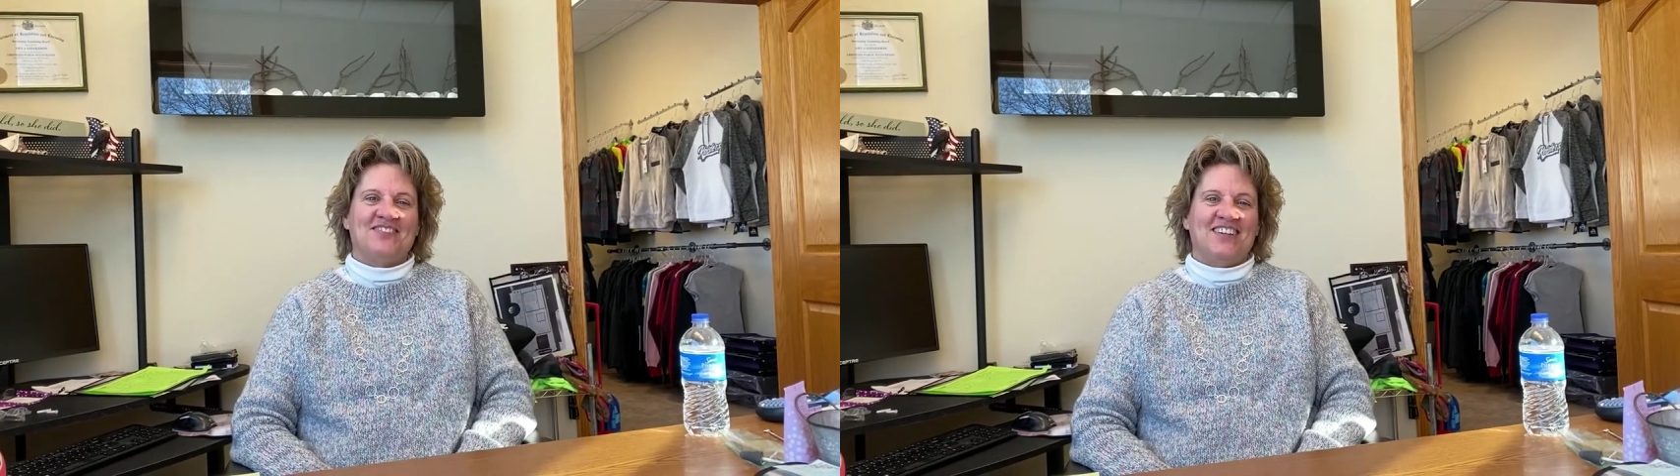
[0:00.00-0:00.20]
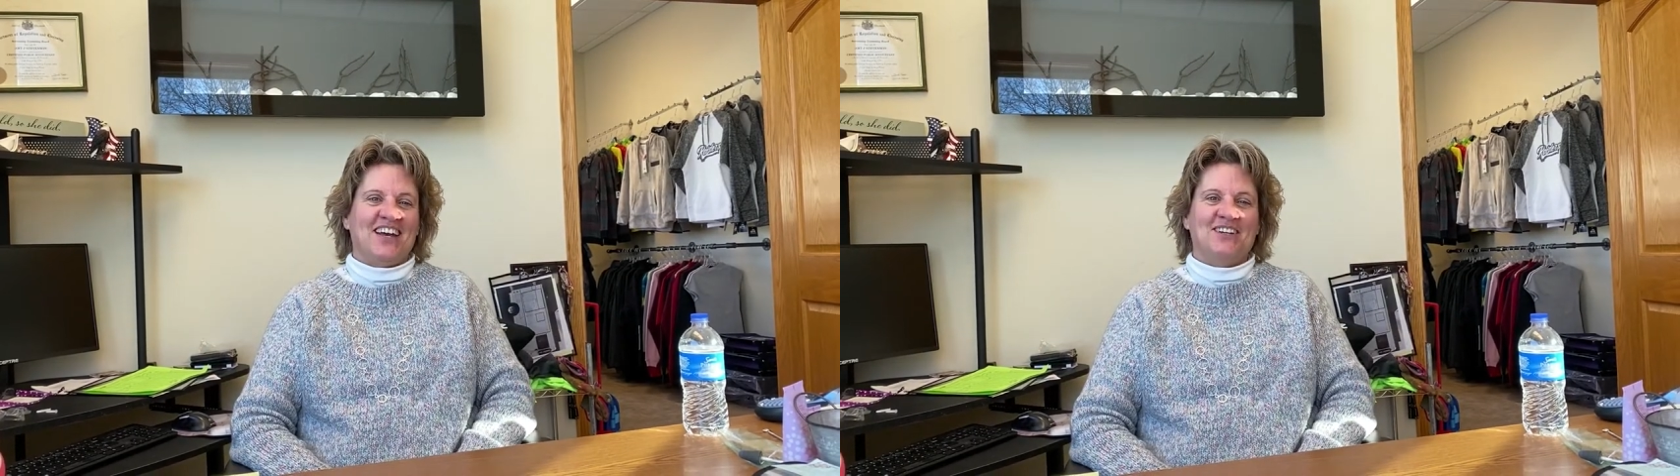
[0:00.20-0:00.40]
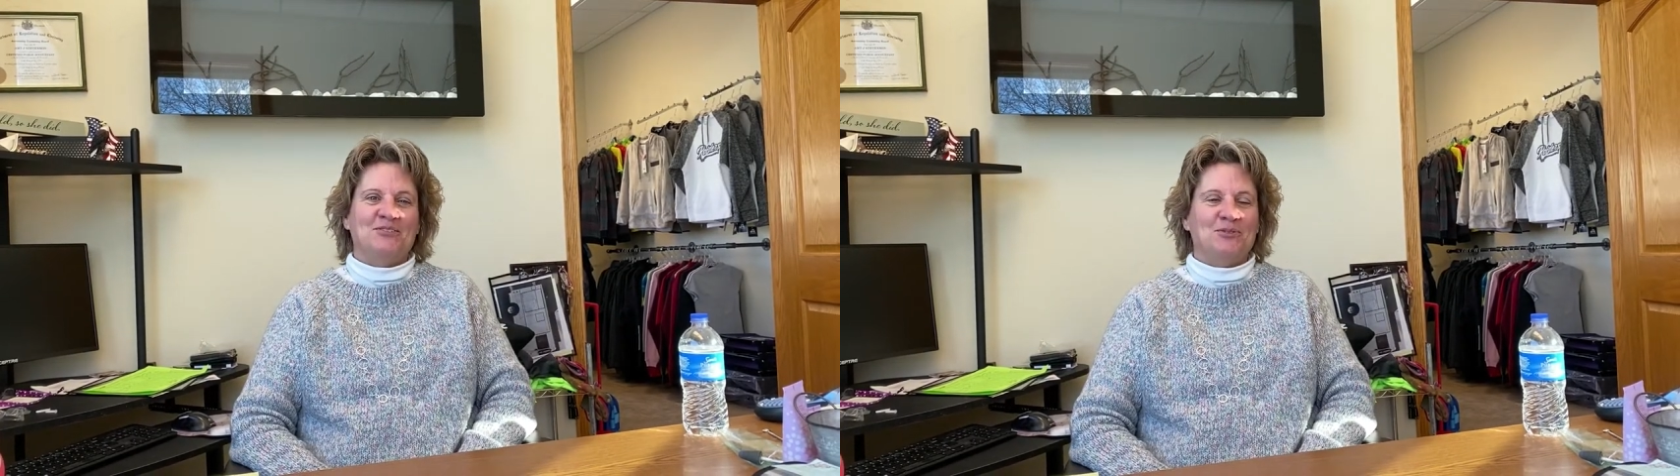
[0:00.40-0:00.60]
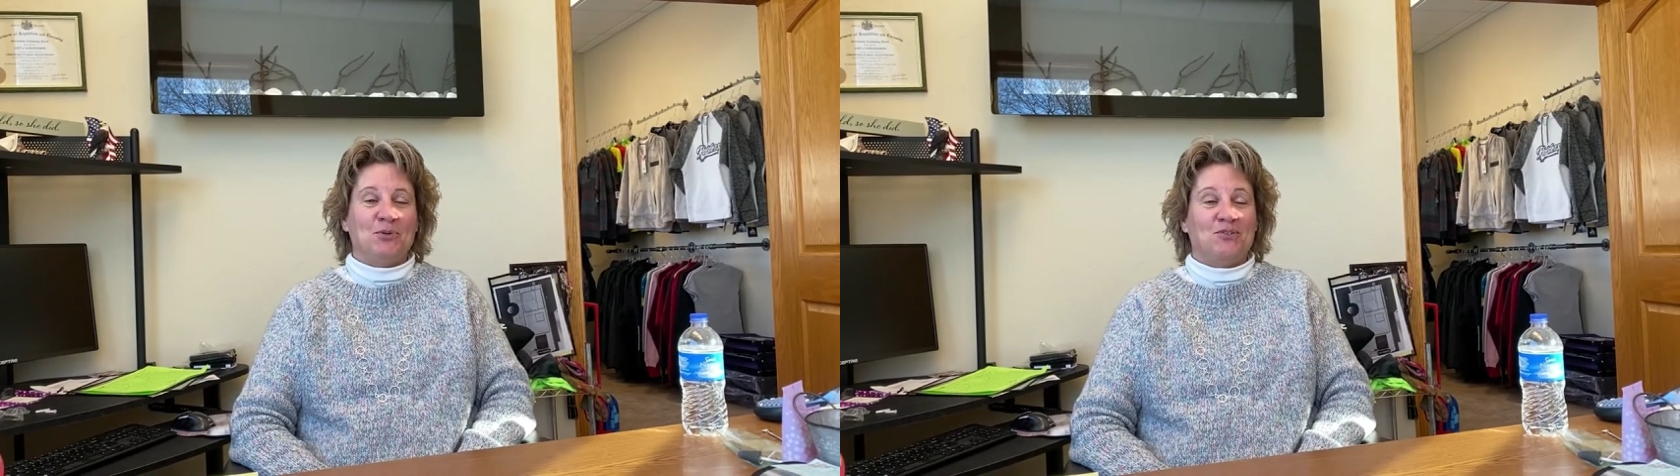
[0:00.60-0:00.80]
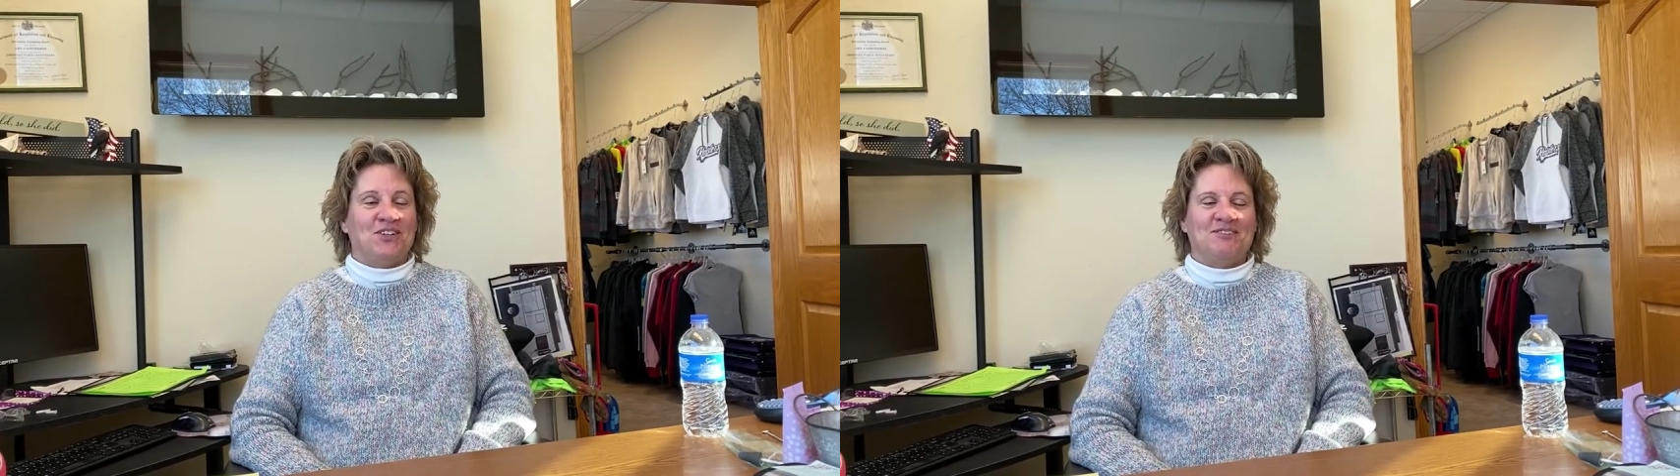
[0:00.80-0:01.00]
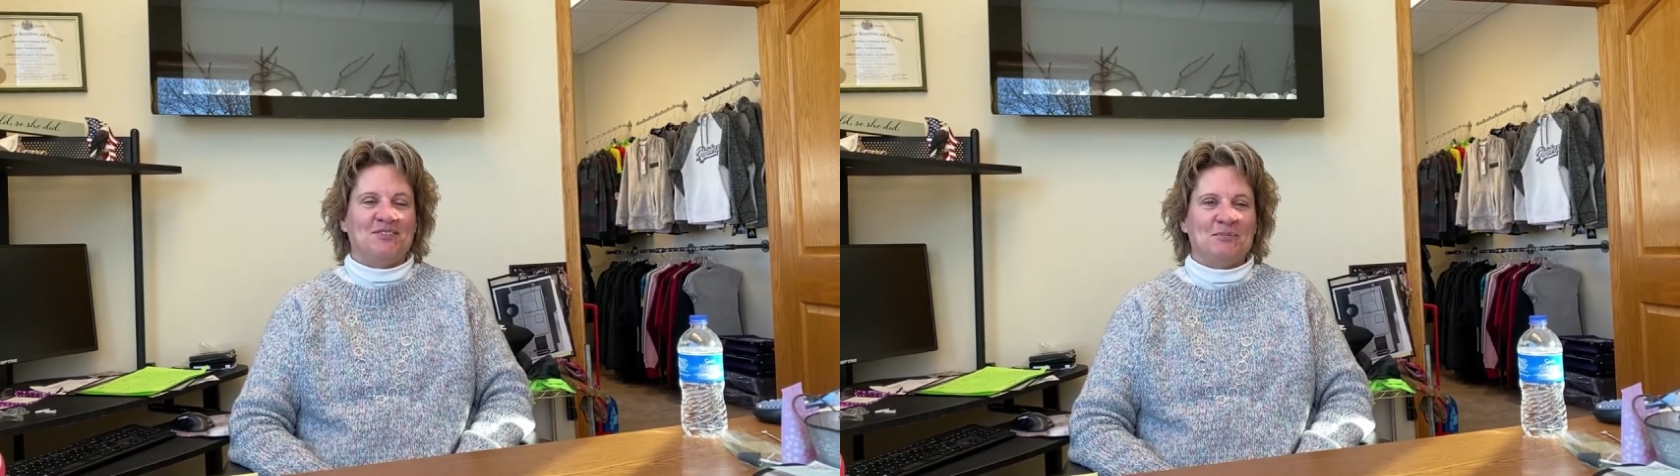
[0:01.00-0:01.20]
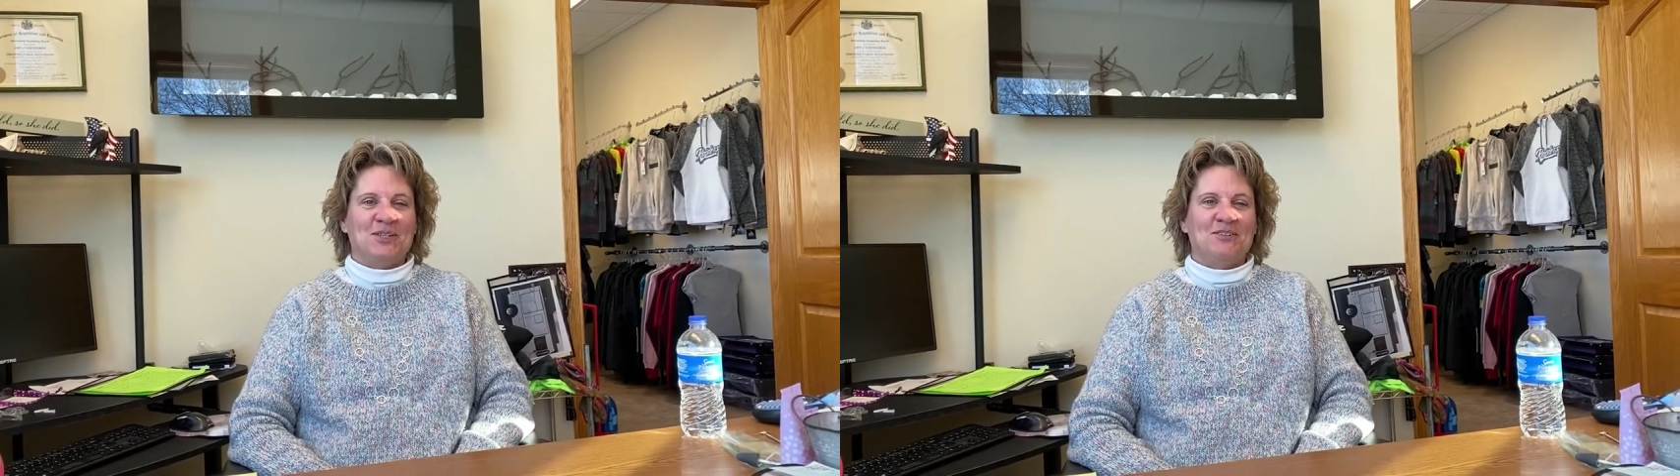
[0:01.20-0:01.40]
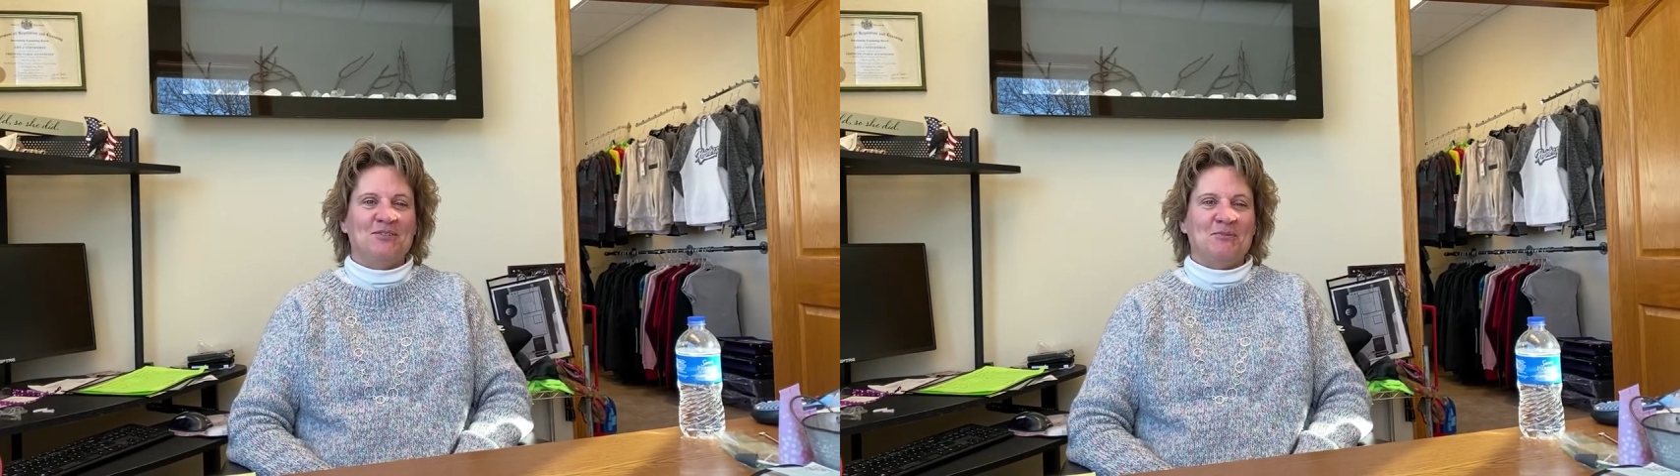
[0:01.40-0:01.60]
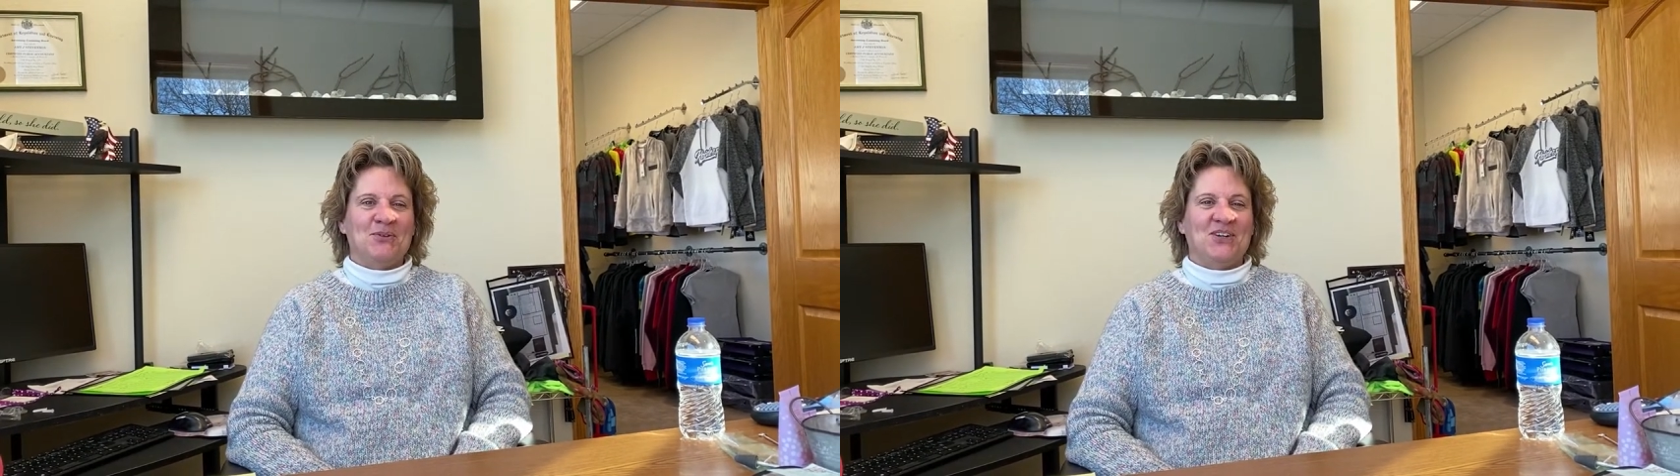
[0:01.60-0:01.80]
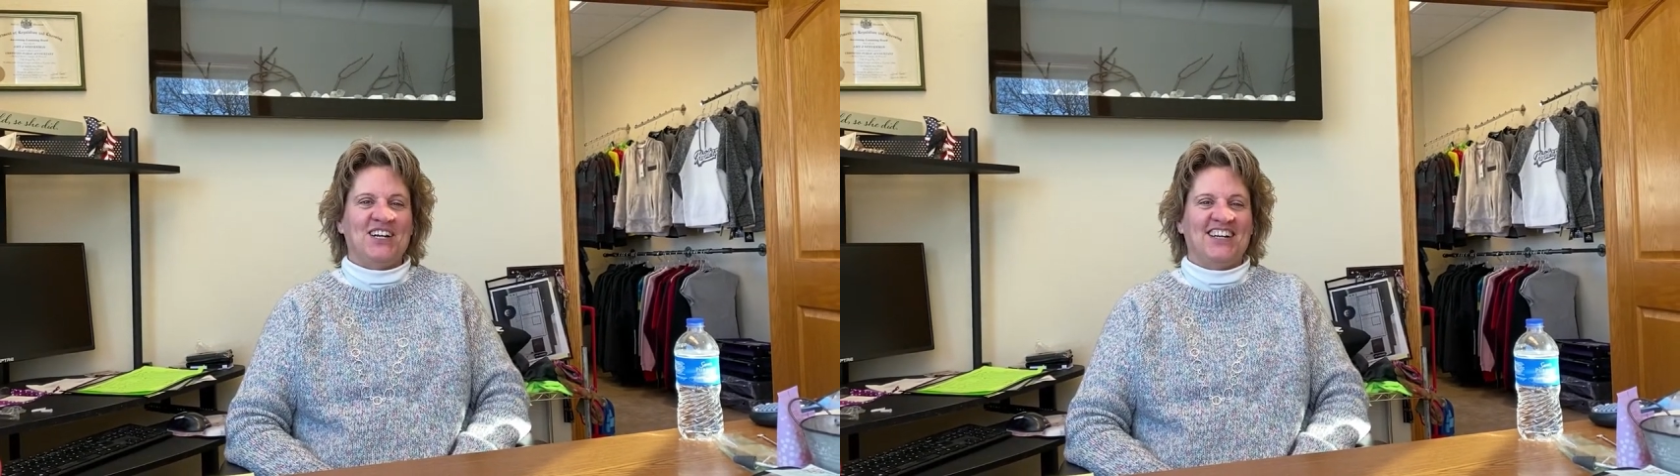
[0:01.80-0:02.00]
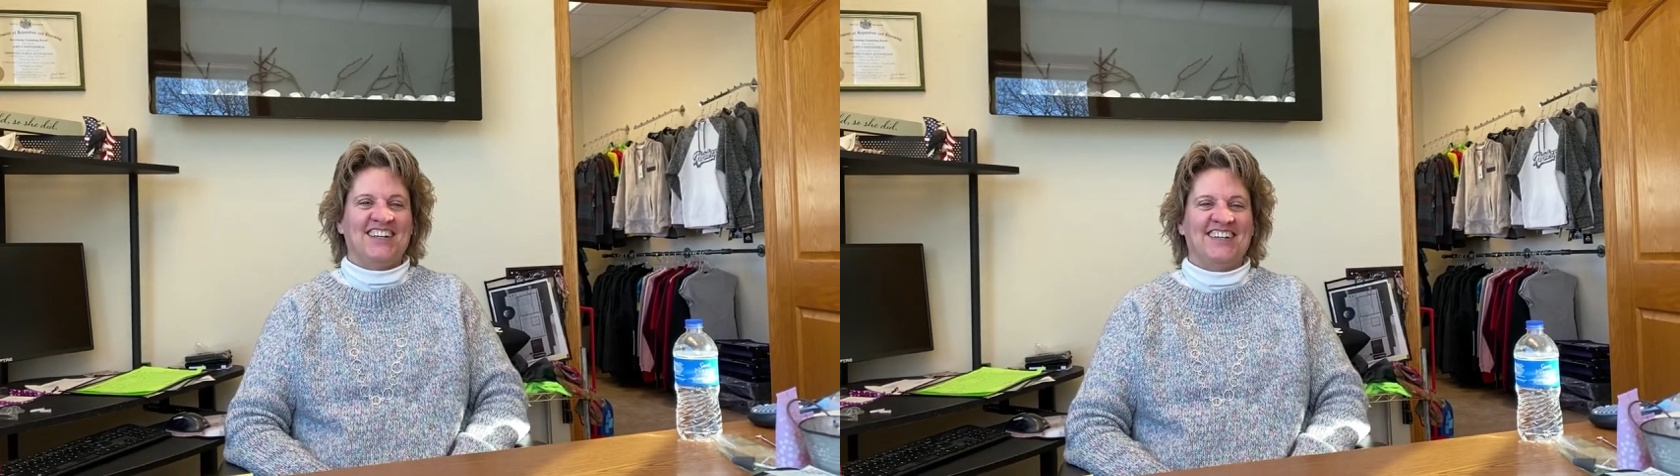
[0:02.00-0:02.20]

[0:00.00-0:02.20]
Yeah, it was perfect in the middle of February.